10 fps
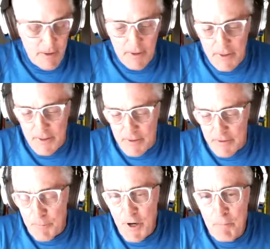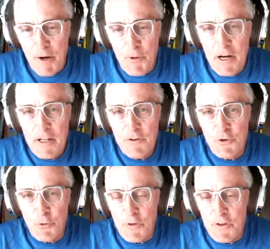Uh, the problem I ran
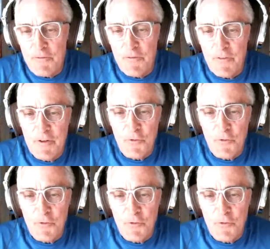into with it